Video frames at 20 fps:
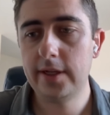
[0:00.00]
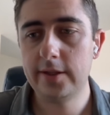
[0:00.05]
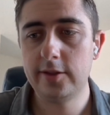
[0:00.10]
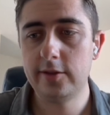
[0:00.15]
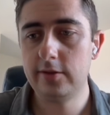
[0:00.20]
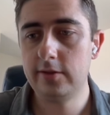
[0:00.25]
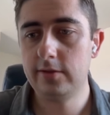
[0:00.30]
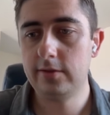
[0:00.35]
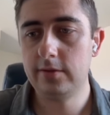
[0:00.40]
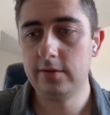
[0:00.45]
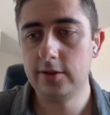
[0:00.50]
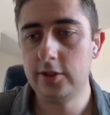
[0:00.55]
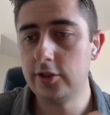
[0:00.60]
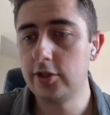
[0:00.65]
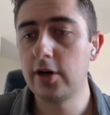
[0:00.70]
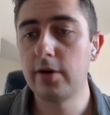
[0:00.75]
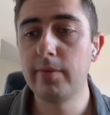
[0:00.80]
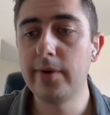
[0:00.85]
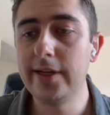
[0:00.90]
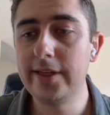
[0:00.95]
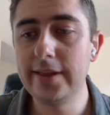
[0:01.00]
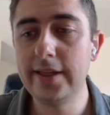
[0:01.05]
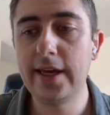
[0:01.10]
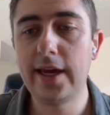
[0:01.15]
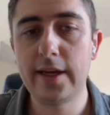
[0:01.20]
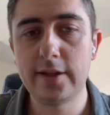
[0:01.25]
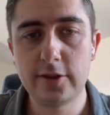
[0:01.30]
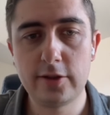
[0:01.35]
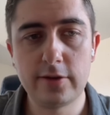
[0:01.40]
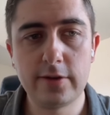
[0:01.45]
that's determining
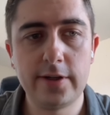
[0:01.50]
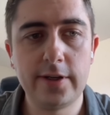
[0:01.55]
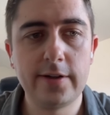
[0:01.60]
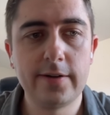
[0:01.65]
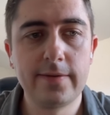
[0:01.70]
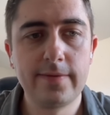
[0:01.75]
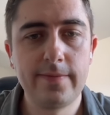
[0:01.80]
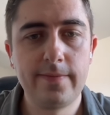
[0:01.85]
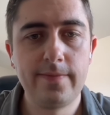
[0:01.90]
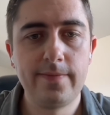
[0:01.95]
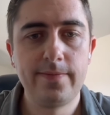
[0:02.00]
the answer here.